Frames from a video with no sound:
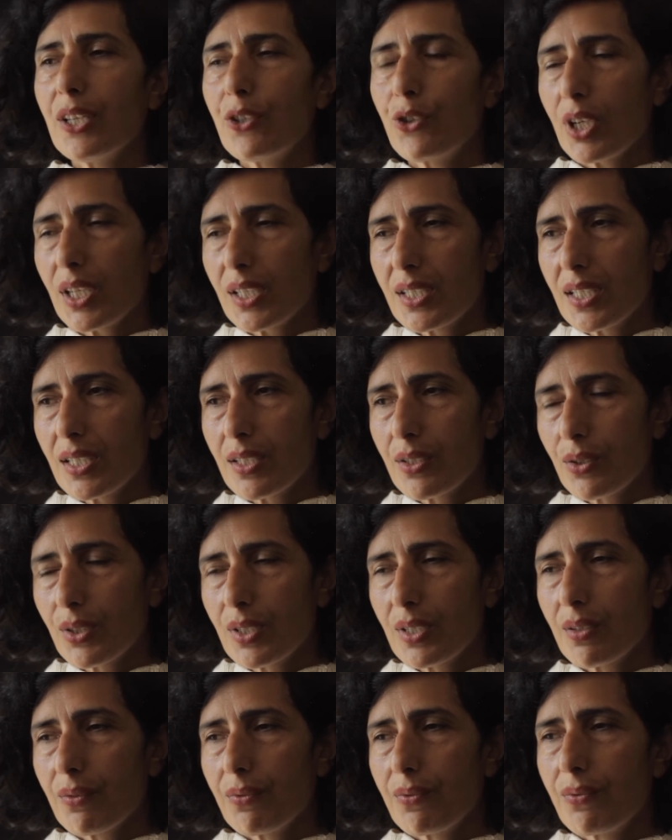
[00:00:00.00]
tried to
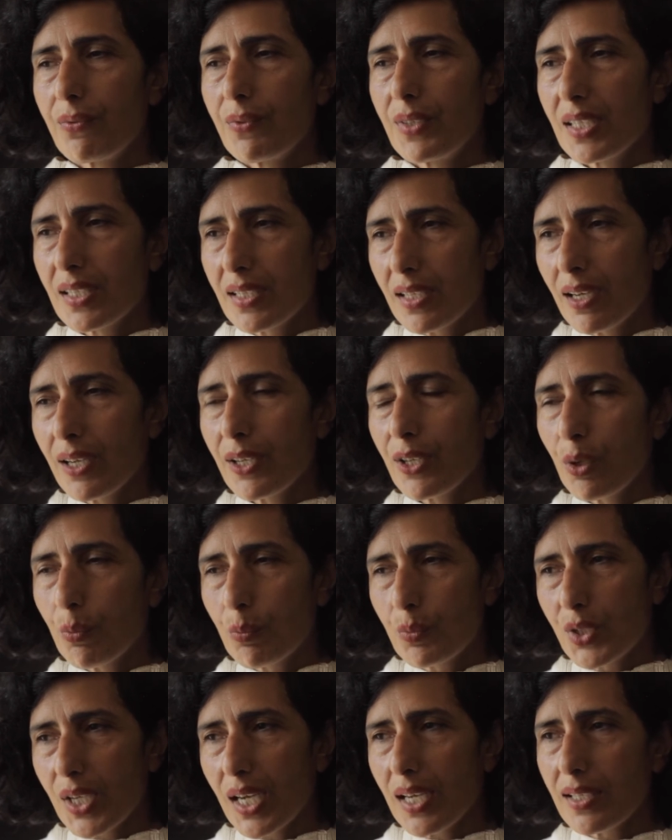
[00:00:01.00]
sort of design
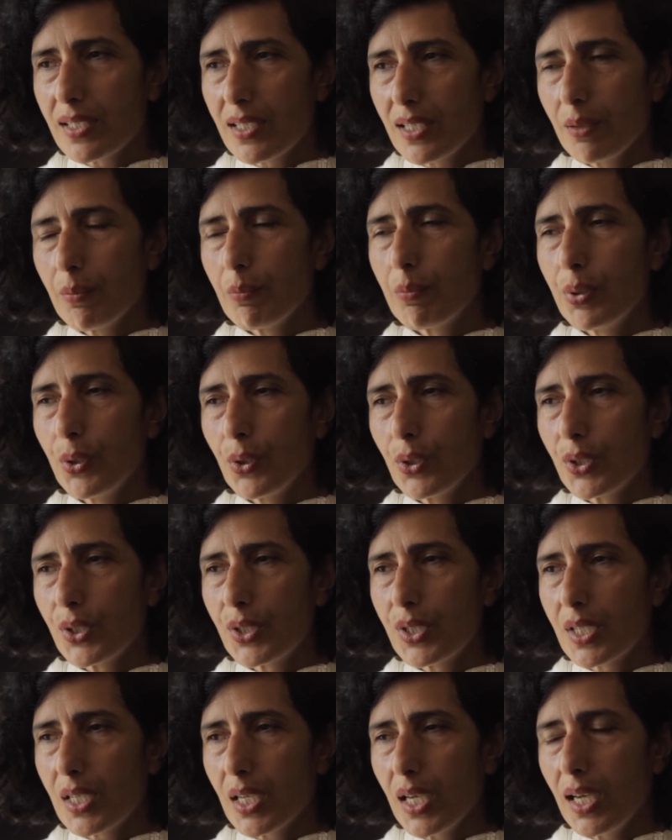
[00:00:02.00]
objects that
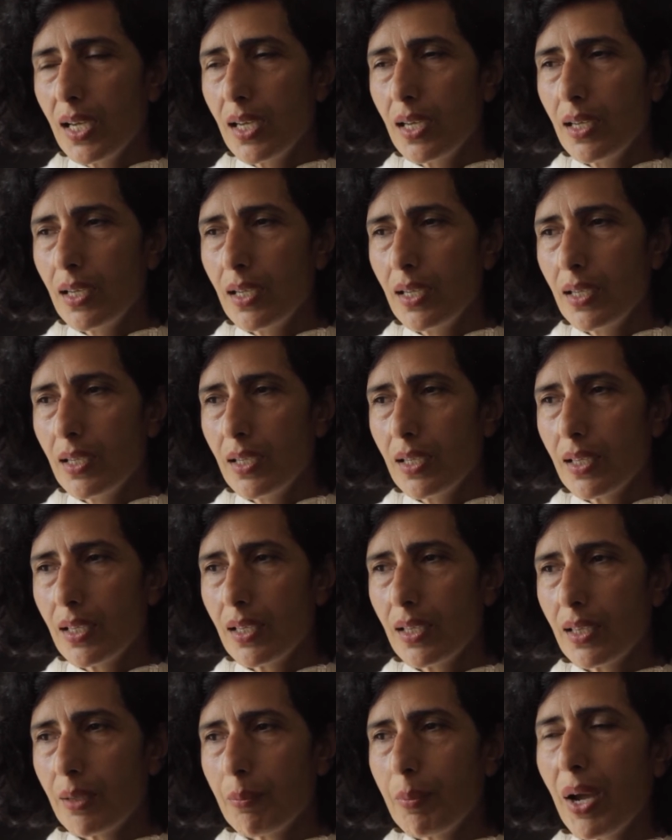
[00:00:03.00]
put uh,
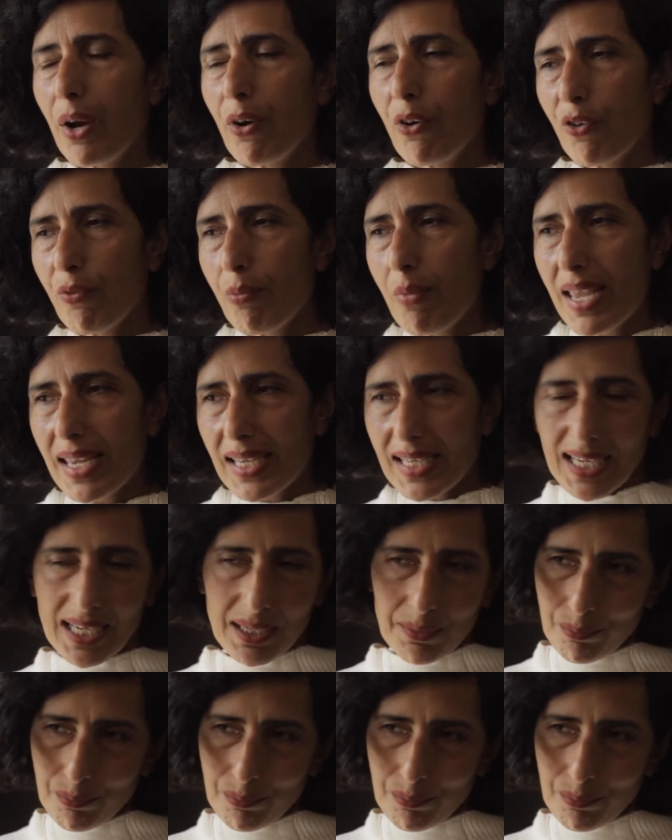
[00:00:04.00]
the power of making